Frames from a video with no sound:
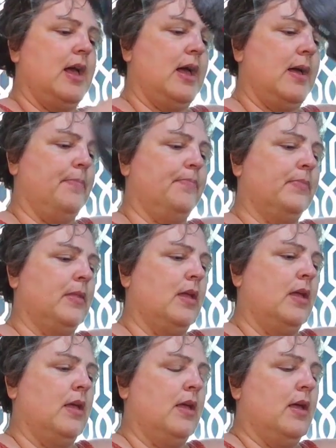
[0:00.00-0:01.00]
um,
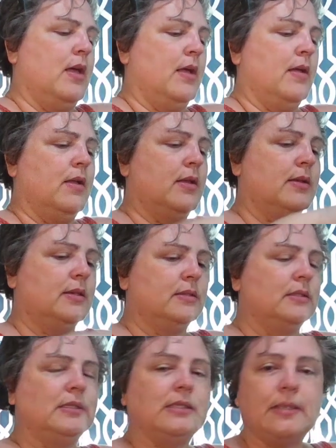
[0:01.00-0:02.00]

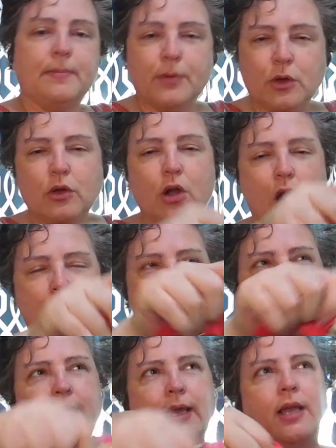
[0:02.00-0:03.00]
simple
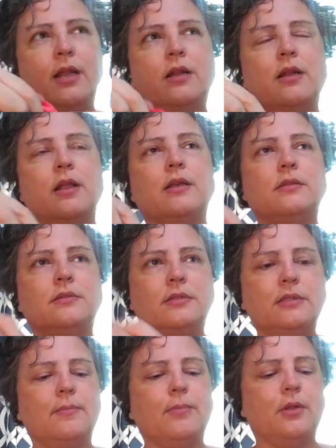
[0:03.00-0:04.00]
cardigan,
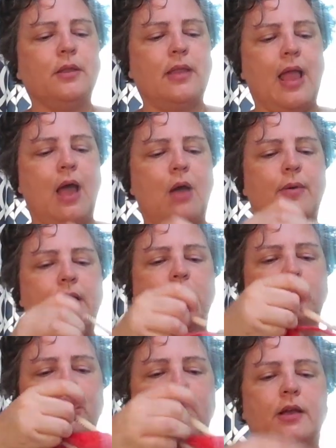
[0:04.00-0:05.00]
simple in how
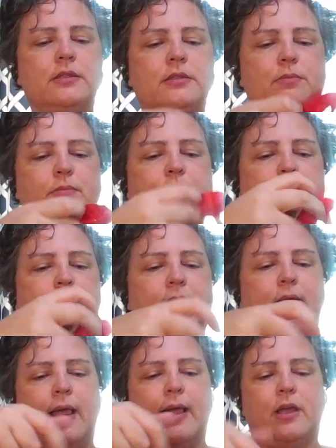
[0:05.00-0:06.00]
it looks,
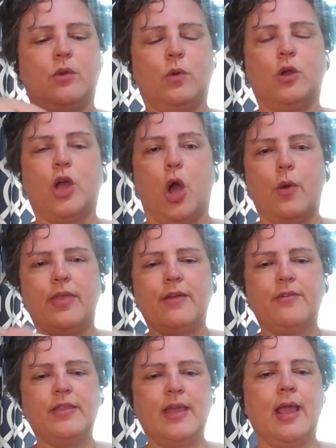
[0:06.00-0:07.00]
but like will go with
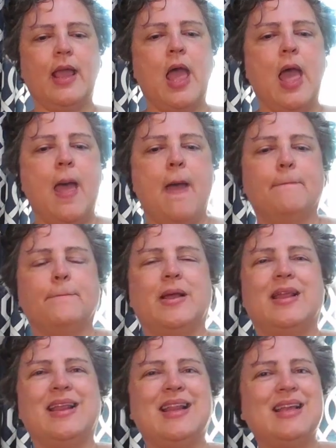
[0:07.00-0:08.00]
everything.
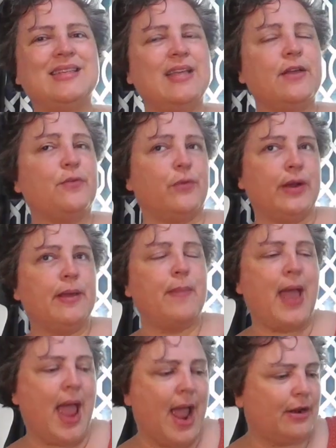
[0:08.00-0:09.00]
But it is a free
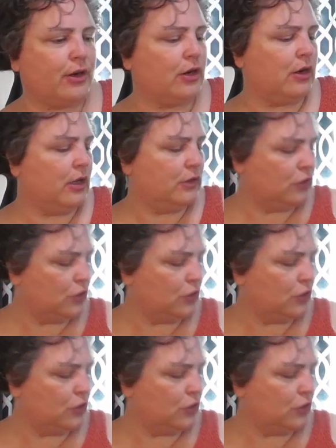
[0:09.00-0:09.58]
pattern.